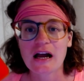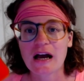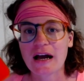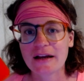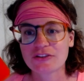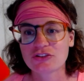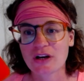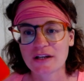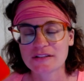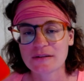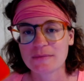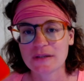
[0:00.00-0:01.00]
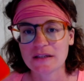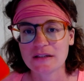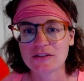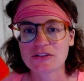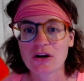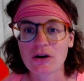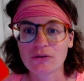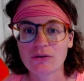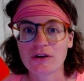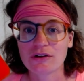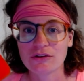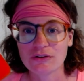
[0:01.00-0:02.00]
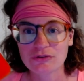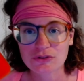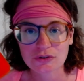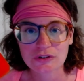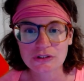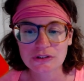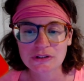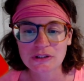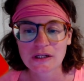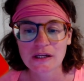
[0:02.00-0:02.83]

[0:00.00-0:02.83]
I try to be tone neutral.